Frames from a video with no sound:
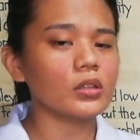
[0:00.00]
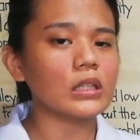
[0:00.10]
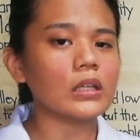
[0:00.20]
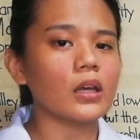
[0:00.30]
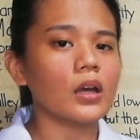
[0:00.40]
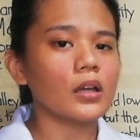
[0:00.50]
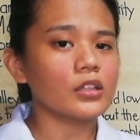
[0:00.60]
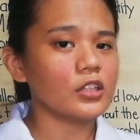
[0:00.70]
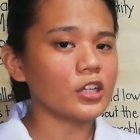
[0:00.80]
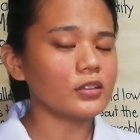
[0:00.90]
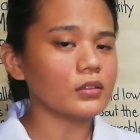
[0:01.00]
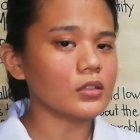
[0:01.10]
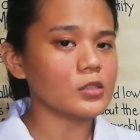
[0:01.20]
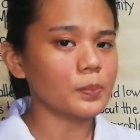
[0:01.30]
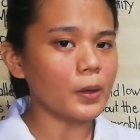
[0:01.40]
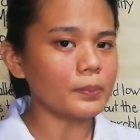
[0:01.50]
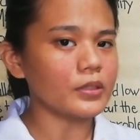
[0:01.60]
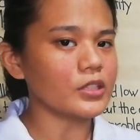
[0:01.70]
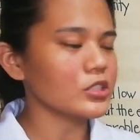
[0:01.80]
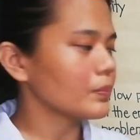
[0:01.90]
the year that it is
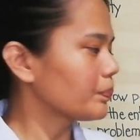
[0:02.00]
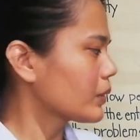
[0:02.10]
published,